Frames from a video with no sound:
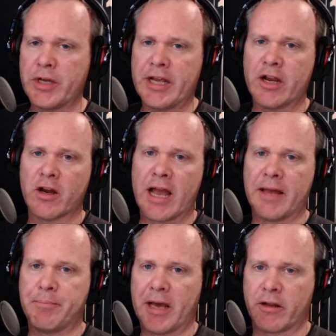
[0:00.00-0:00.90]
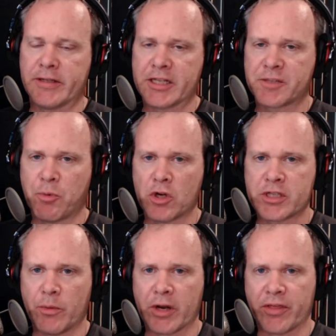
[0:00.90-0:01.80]
it here at BattleNet
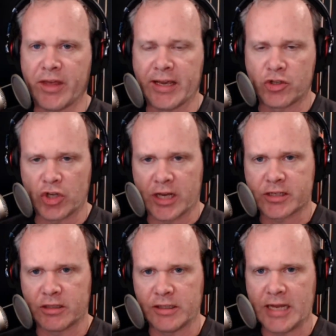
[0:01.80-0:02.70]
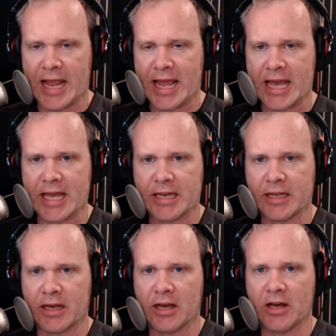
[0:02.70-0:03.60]
Sports. I want to thank Jocelyn
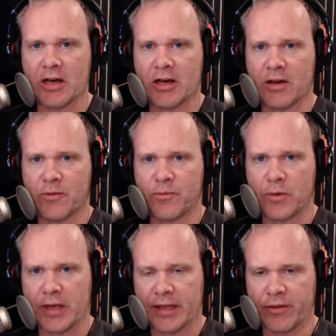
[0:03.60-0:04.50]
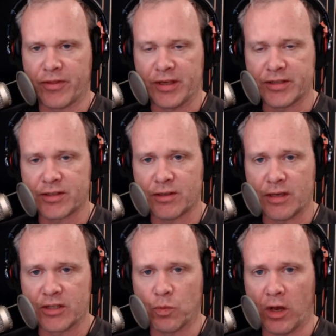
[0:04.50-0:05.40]
and uh, and Thyst
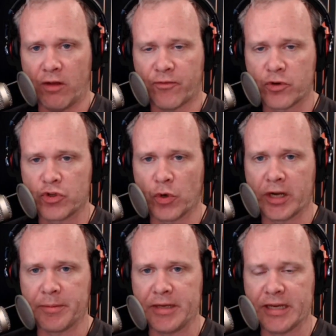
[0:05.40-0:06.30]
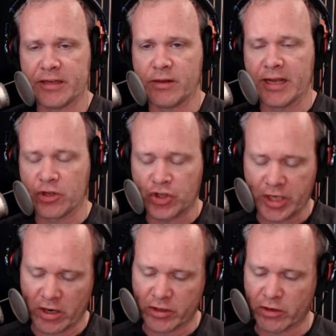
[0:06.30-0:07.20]
as well for joining me and, and
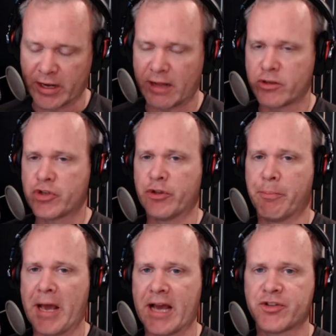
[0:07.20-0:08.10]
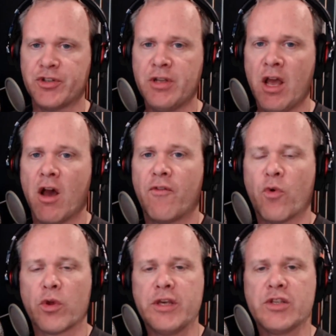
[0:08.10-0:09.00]
sharing their knowledge and their passion
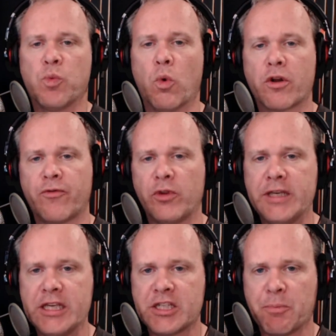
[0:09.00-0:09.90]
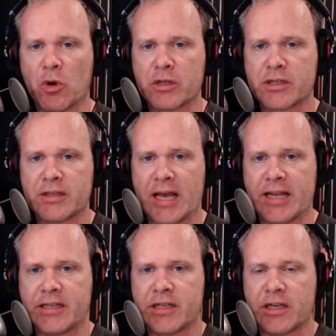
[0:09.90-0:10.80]
for these wonderful esports
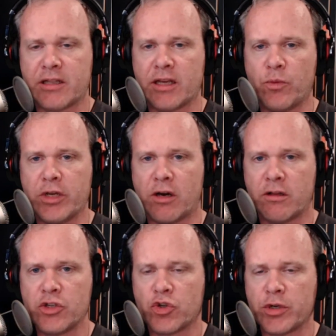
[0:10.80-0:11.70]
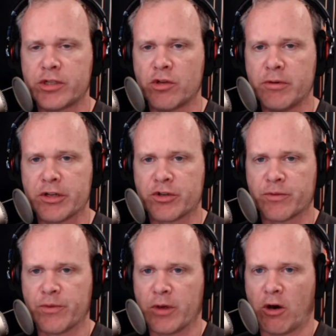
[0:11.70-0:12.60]
that uh, that we all enjoy so much.
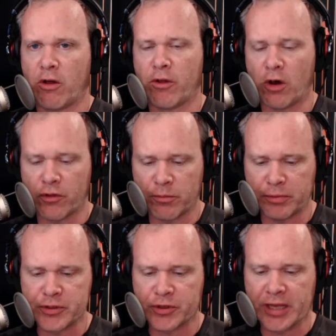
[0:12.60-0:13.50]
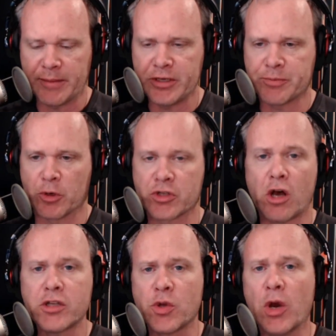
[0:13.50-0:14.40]
All, all the Blizzard game esports.
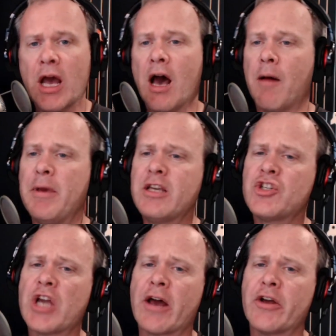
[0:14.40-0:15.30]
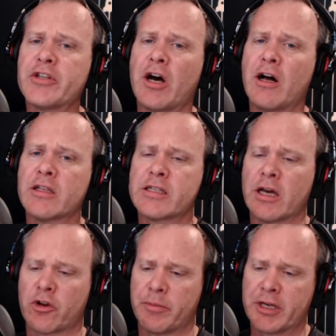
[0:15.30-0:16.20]
Also, a big shout out to
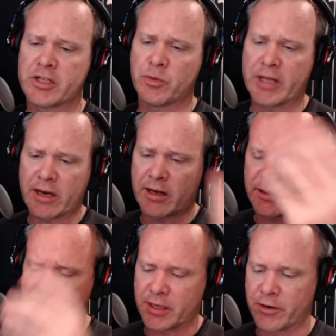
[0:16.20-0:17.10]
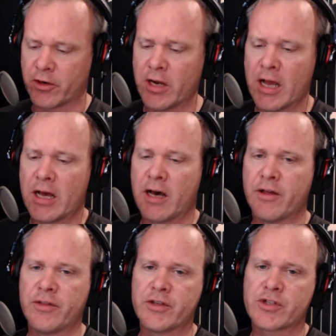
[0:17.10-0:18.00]
Alessander because without Alessander,
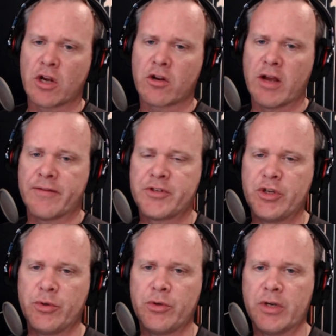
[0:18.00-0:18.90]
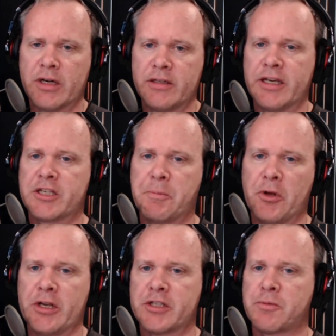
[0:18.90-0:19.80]
uh, the StarCraft 2
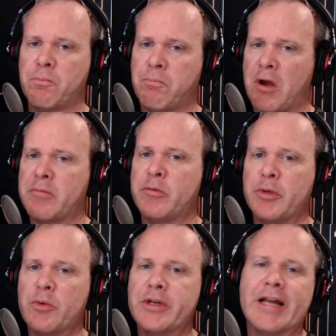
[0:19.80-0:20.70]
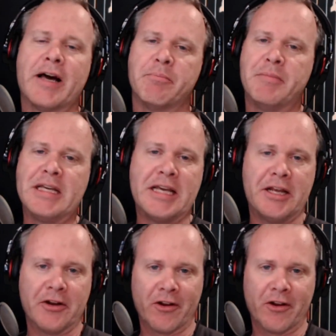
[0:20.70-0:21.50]
experience probably would not be here